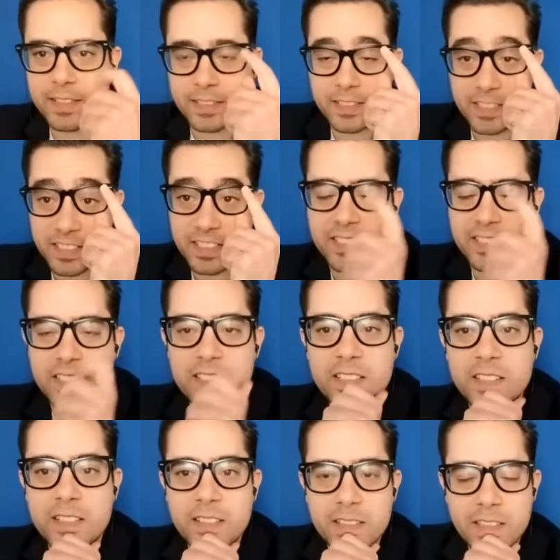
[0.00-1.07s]
know, you just kind
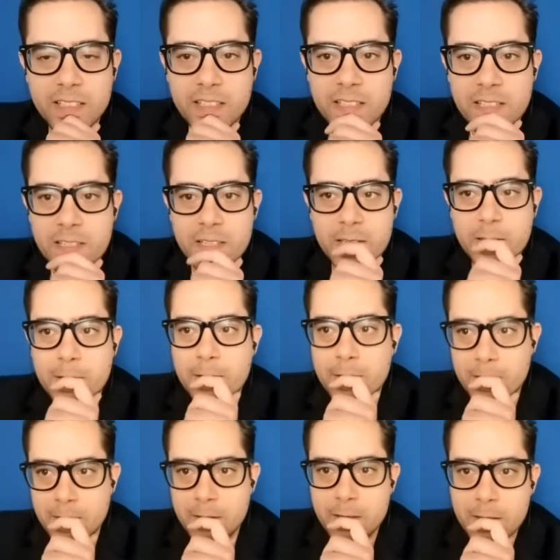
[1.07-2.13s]
of move those little
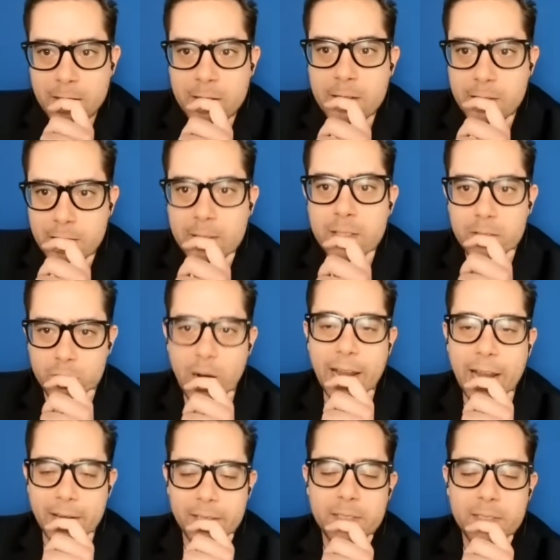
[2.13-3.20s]
goalposts.
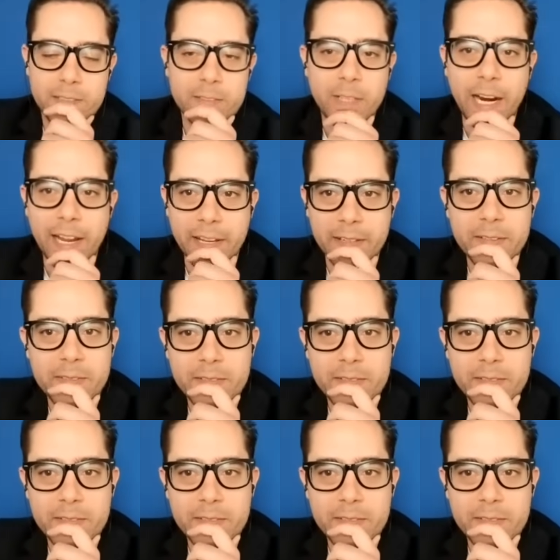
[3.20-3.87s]
Right, right.